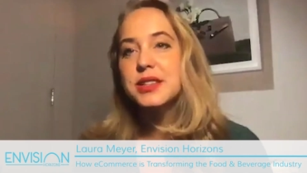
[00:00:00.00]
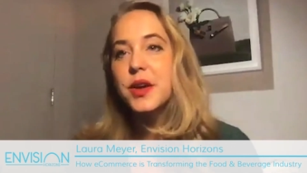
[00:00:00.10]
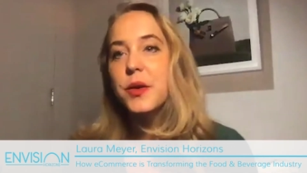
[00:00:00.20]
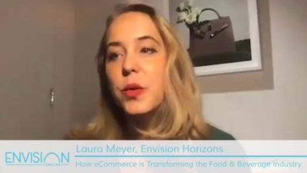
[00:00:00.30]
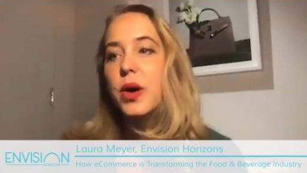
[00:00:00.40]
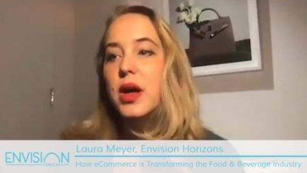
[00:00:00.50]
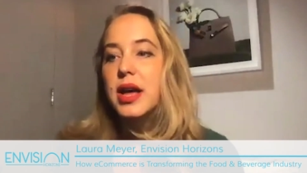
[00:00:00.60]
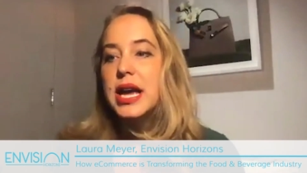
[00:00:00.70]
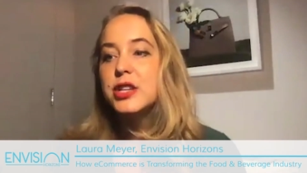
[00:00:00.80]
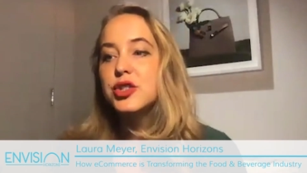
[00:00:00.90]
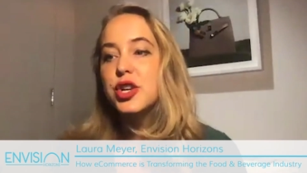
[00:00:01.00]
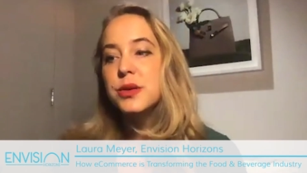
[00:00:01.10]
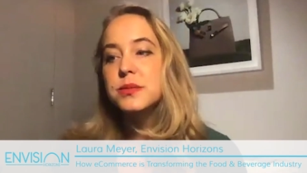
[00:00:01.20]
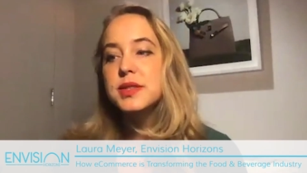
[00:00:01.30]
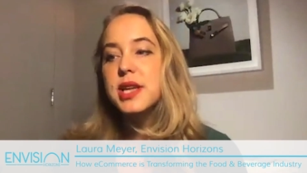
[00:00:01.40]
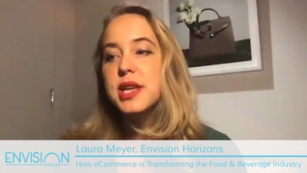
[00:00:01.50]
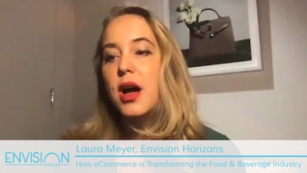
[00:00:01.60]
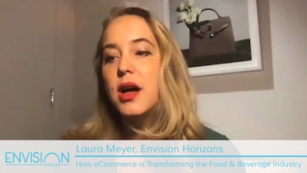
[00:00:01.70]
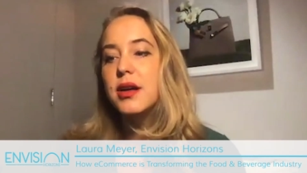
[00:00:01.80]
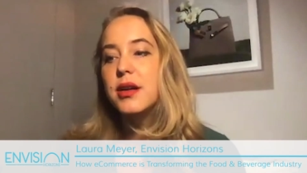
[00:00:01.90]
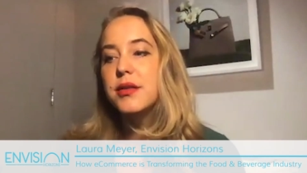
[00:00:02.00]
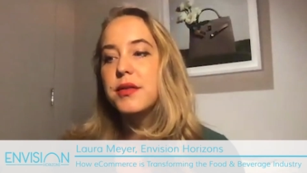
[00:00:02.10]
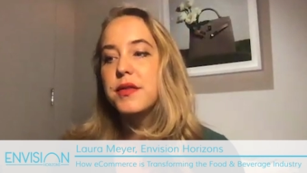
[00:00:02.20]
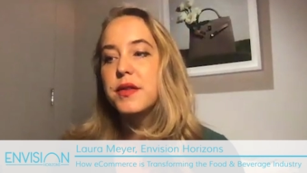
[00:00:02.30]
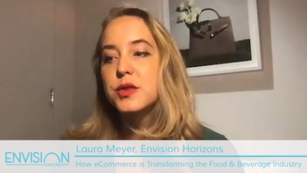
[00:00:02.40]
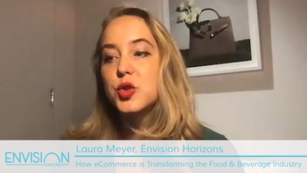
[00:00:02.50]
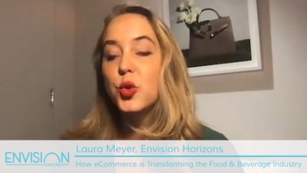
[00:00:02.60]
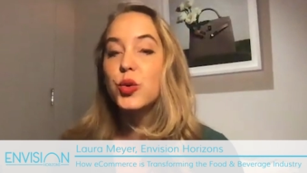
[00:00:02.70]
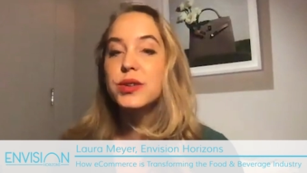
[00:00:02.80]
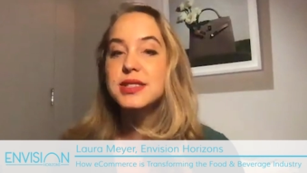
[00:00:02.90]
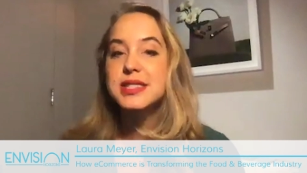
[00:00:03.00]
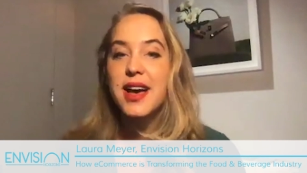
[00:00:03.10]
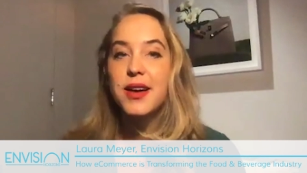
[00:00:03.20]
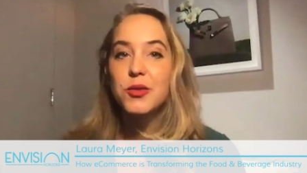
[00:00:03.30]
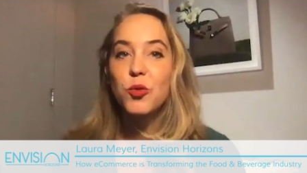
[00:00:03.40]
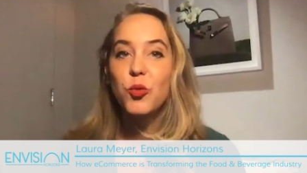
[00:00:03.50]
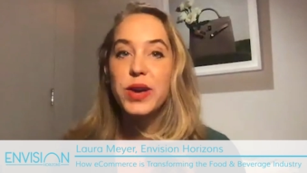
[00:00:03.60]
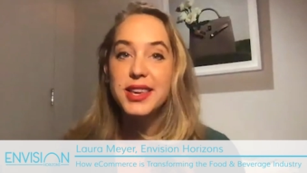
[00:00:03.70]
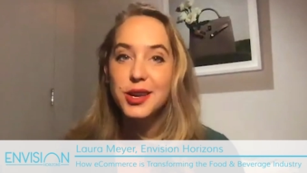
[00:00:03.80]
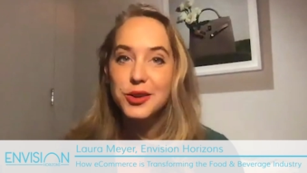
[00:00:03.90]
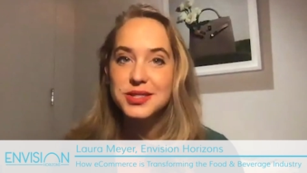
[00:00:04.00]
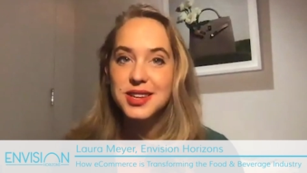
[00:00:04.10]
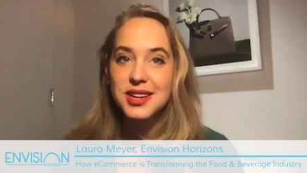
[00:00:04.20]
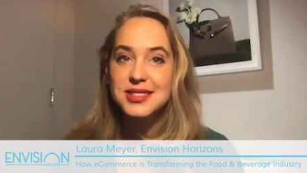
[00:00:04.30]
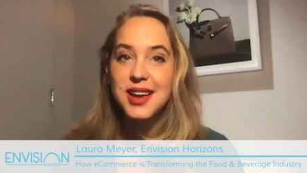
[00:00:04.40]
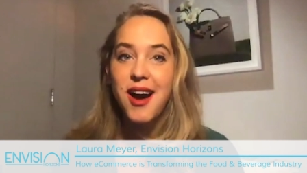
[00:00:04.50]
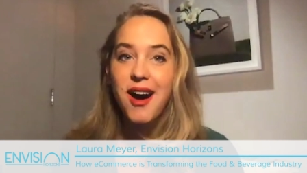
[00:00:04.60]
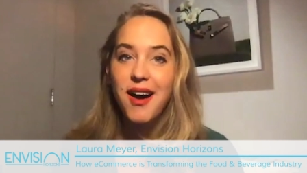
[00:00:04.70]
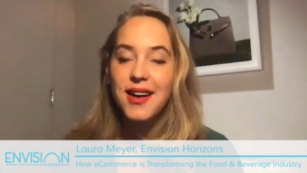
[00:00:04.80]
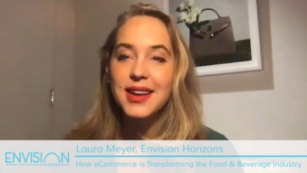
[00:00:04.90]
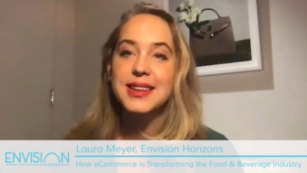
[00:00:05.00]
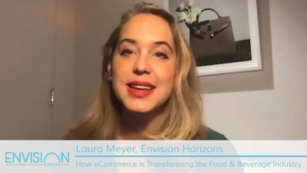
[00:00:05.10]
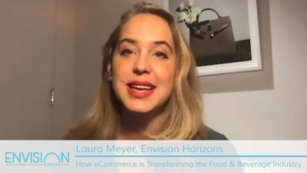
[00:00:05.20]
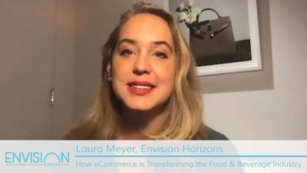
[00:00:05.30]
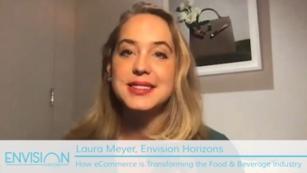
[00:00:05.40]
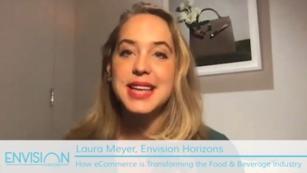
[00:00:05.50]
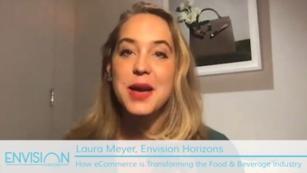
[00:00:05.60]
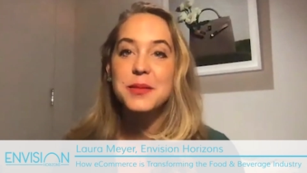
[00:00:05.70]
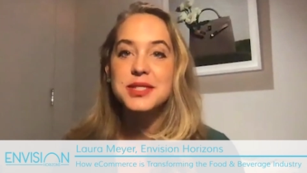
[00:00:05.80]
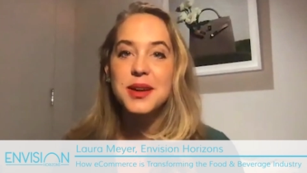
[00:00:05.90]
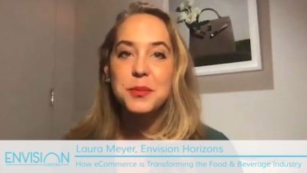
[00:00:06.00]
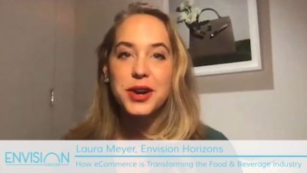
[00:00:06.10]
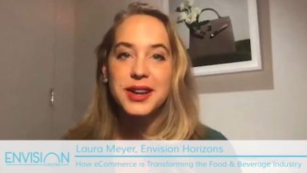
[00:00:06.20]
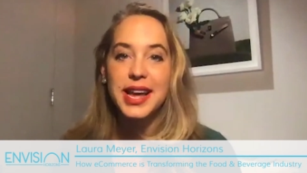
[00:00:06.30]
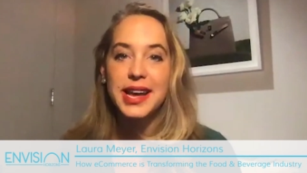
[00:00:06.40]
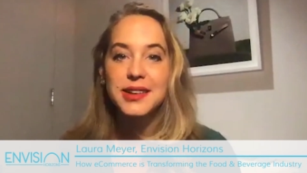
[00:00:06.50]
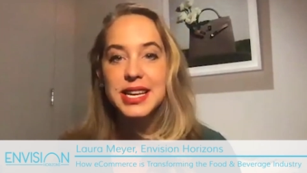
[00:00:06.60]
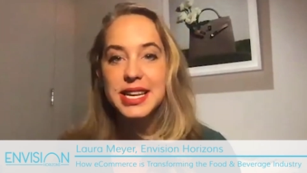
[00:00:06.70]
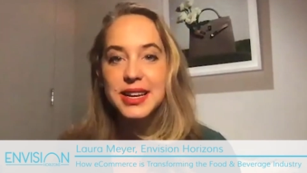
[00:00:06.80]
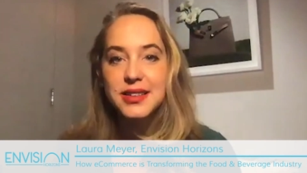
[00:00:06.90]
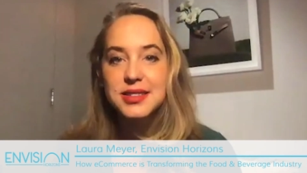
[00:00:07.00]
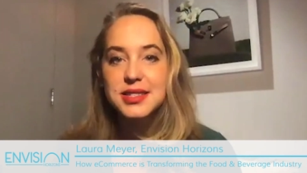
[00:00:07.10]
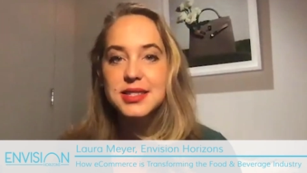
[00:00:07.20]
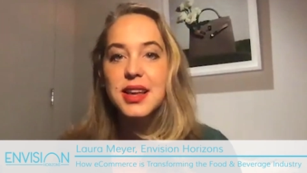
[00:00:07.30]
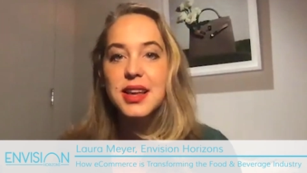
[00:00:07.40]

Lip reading: So in terms of tools that we use a ton is Amazon Brand Analytics.